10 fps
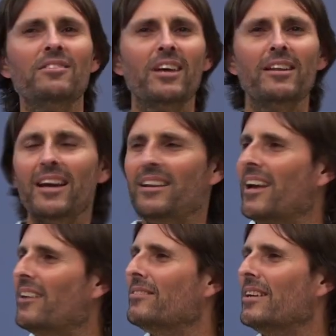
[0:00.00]
So they
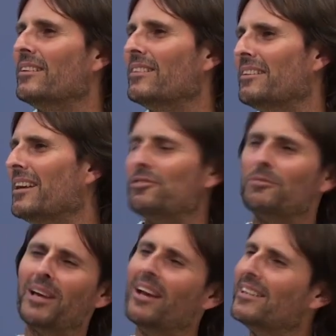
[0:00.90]
now think that they
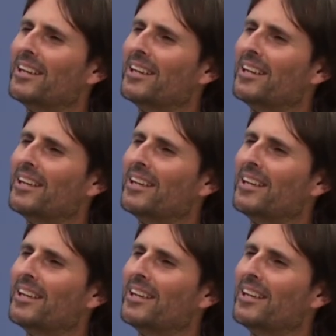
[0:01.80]
should be able